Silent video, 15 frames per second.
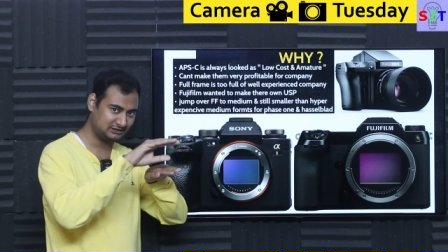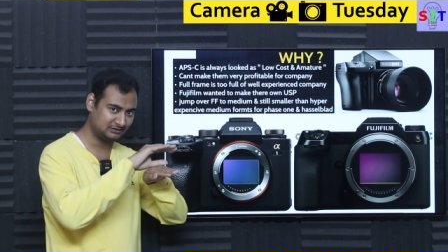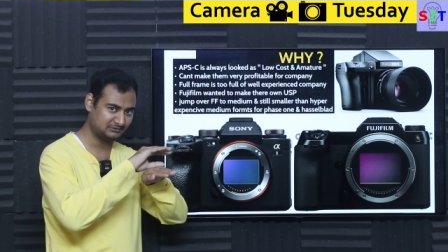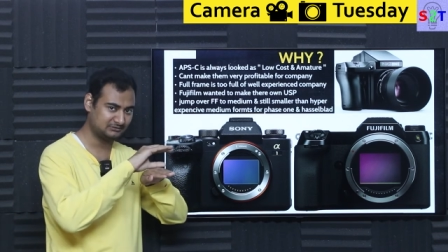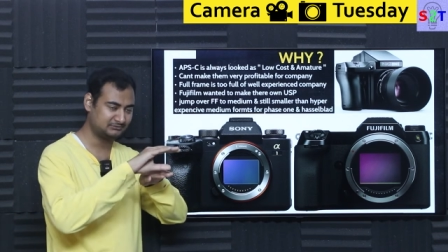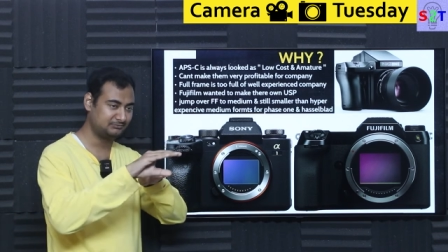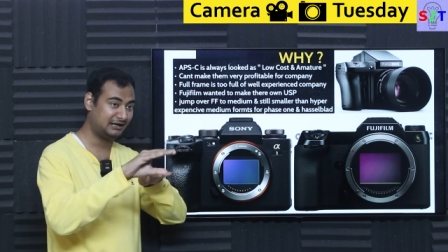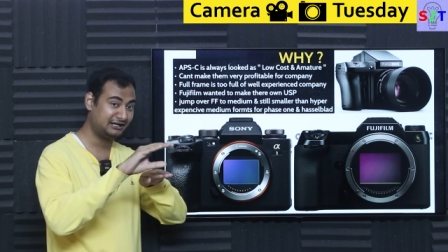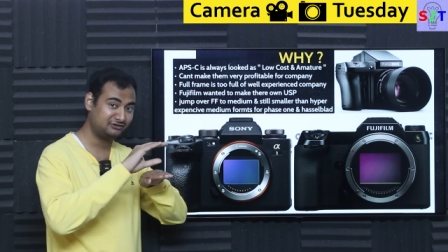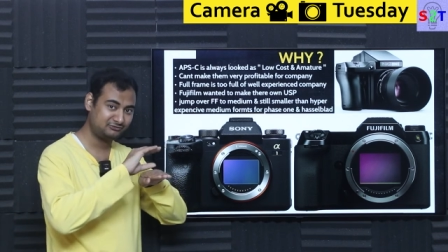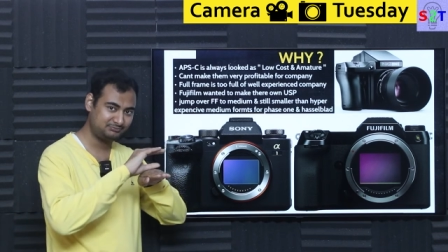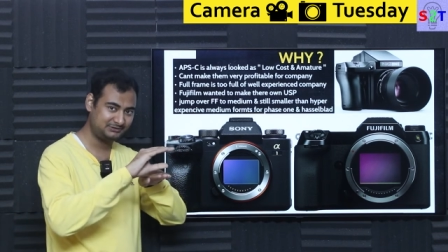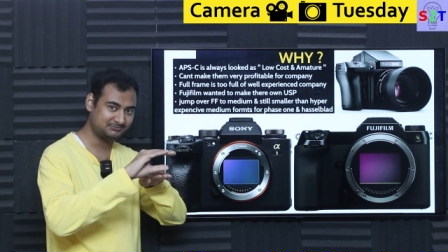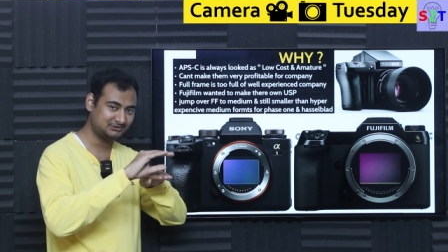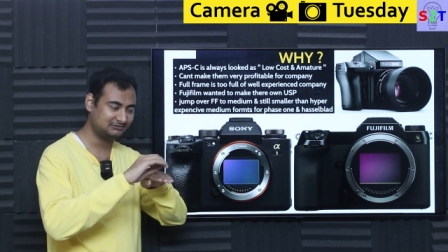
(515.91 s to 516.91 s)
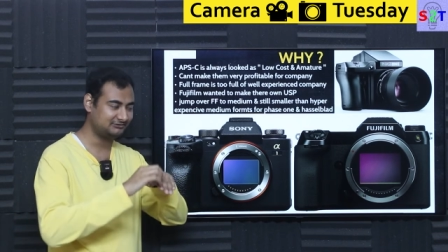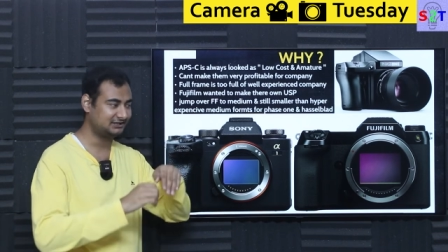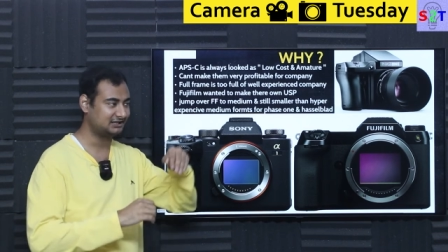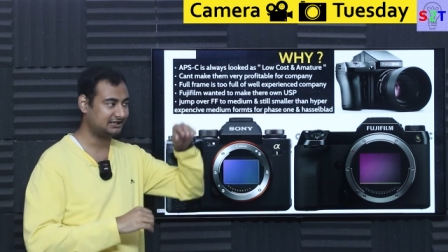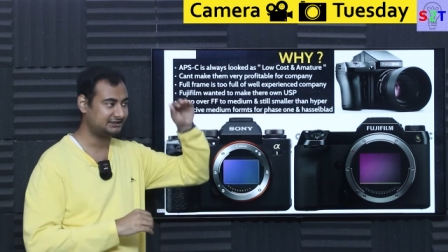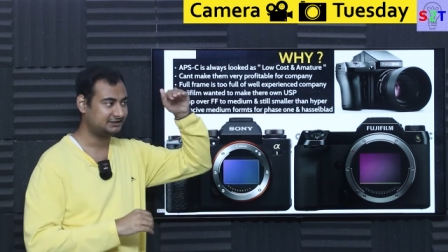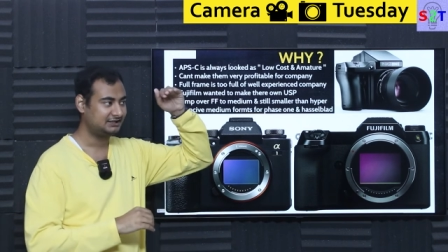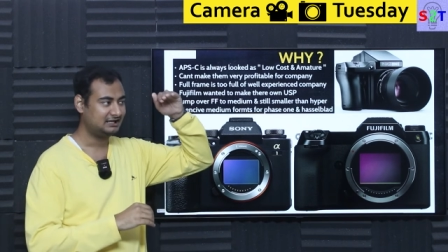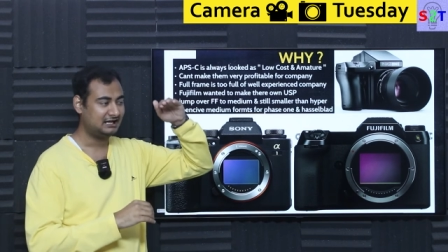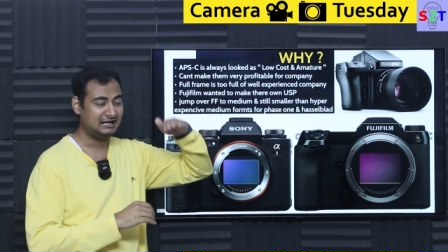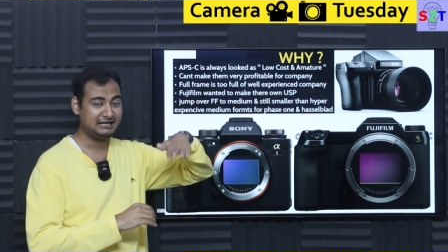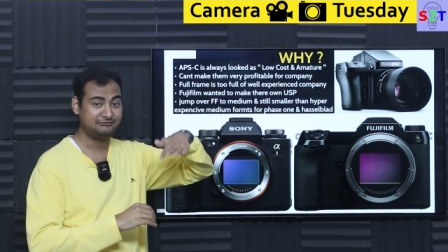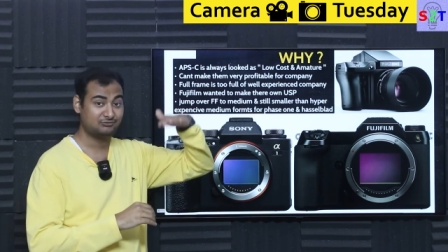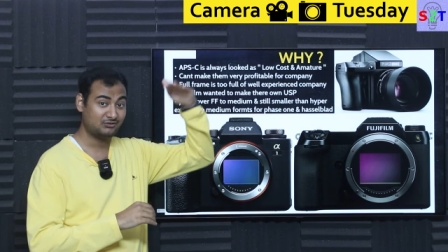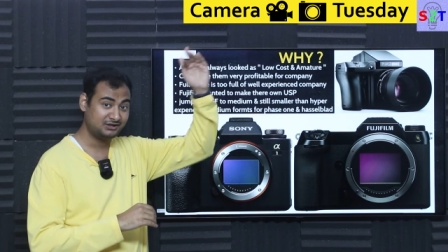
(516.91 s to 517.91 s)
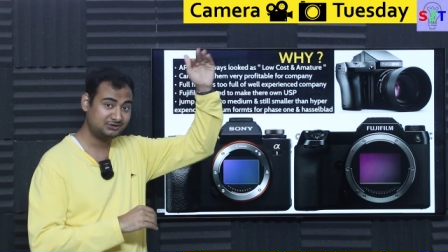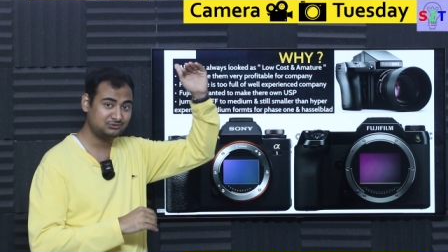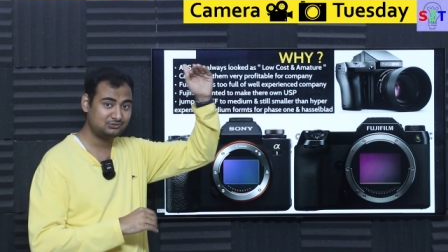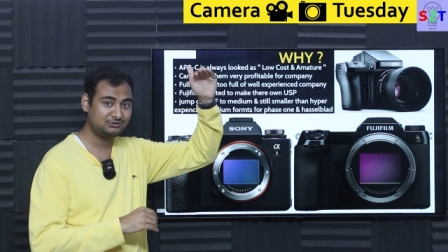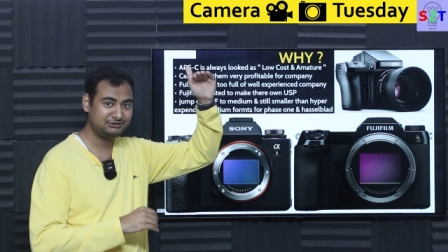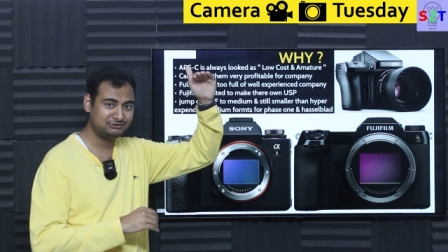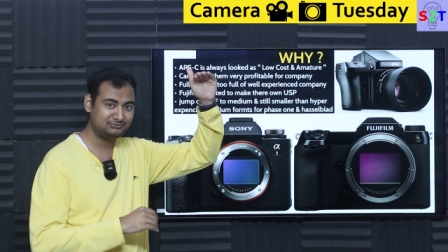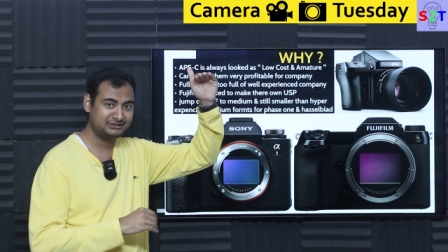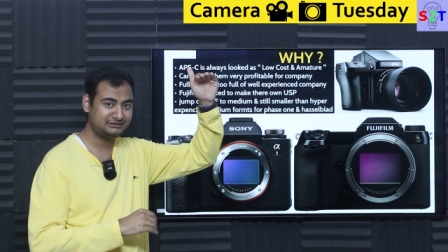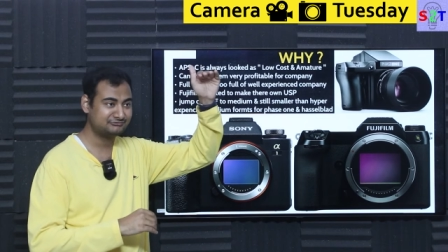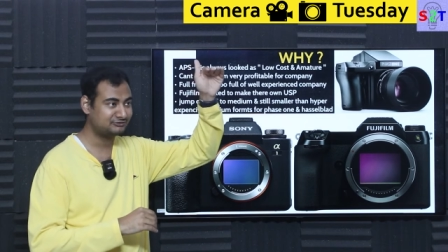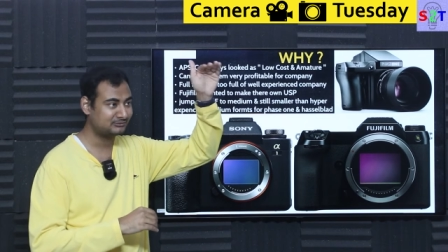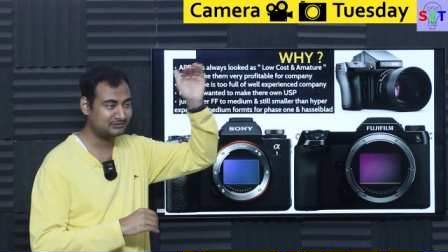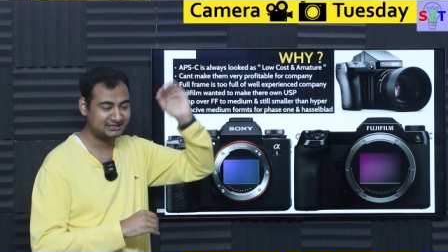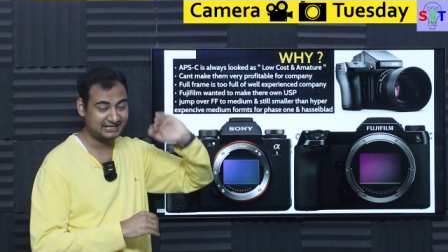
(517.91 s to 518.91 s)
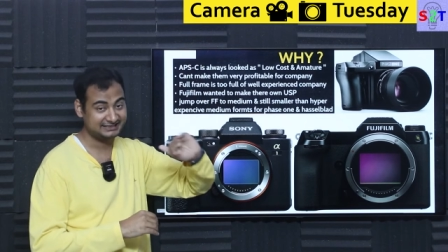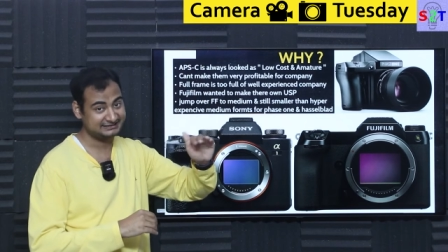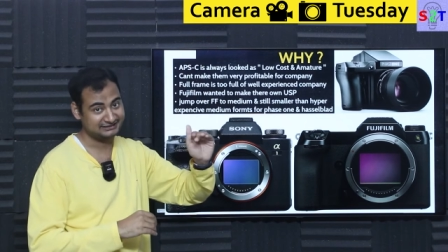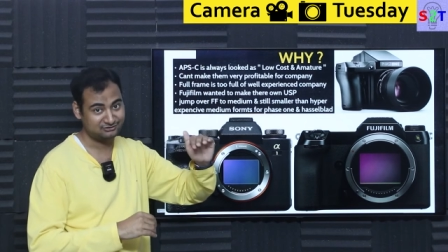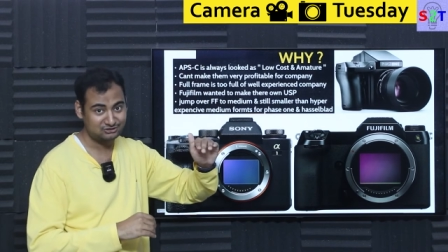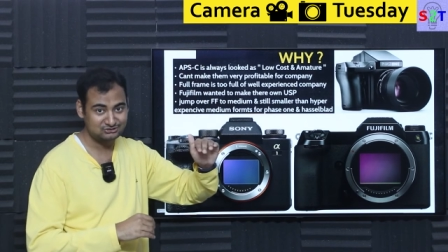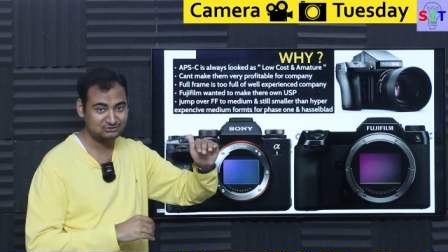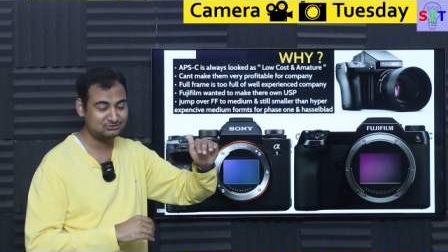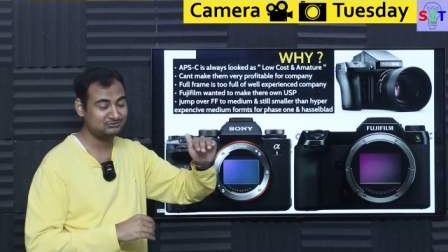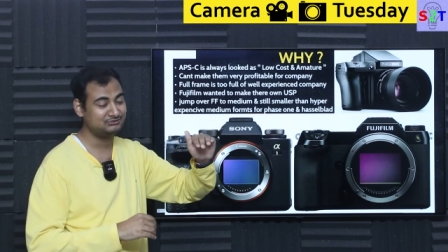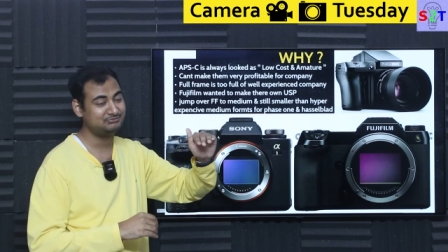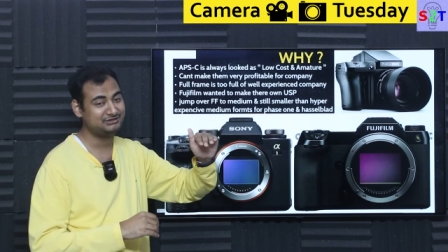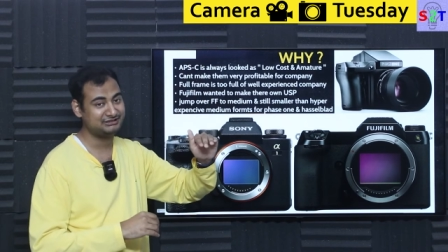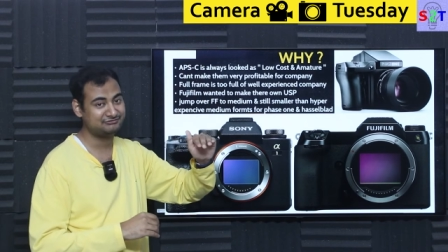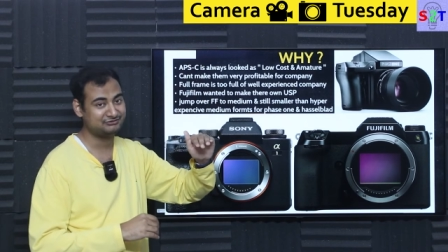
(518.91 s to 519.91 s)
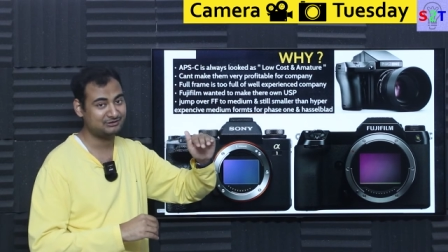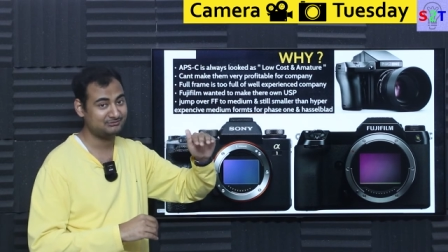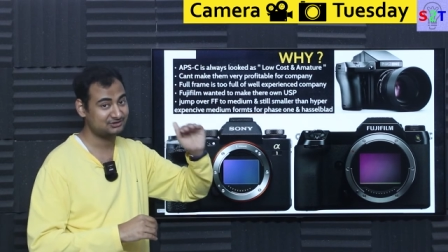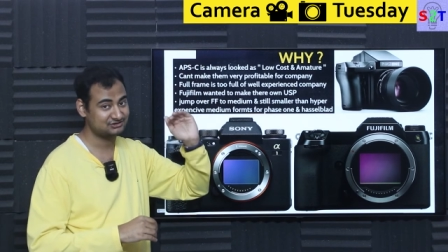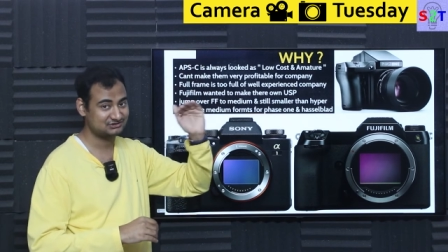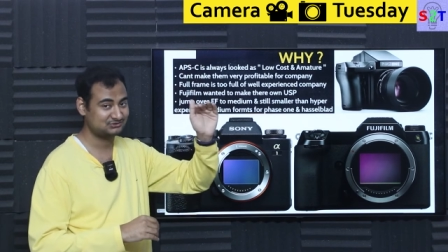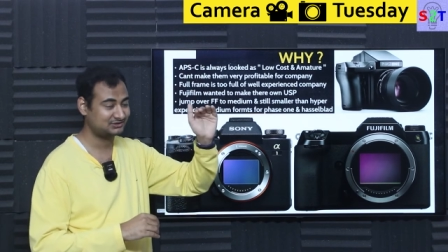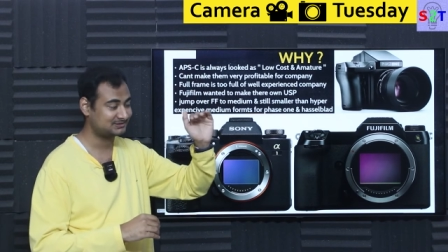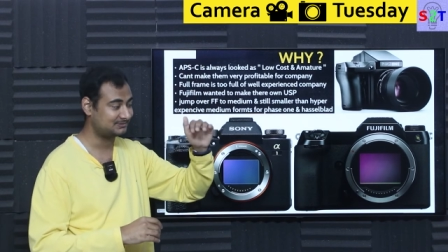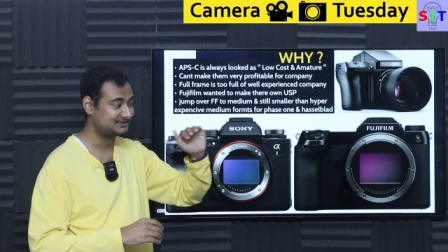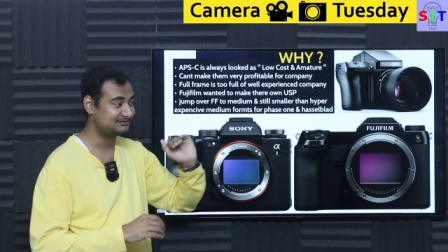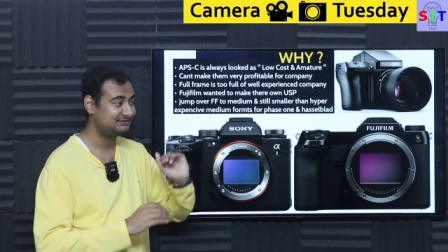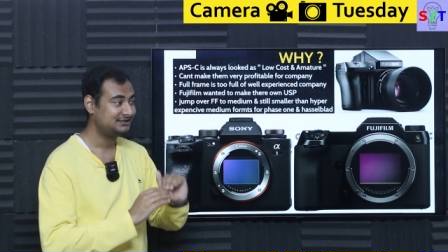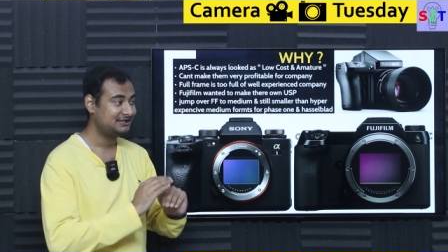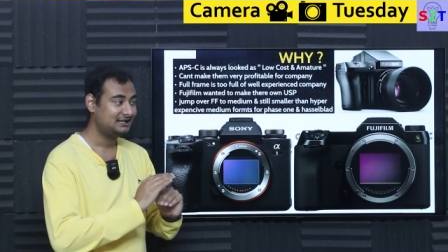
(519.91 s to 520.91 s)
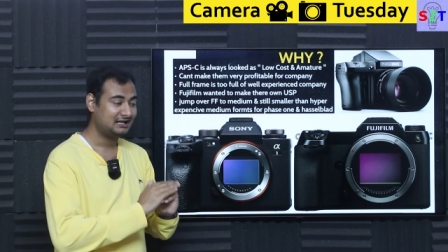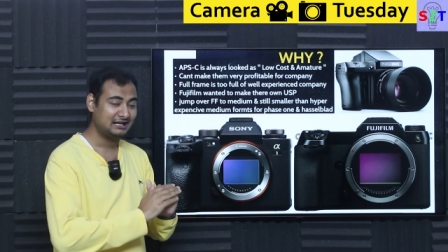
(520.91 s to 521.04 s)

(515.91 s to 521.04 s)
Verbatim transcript: a band of people where like I want to go into medium format, I cannot go to medium format because it's too expensive.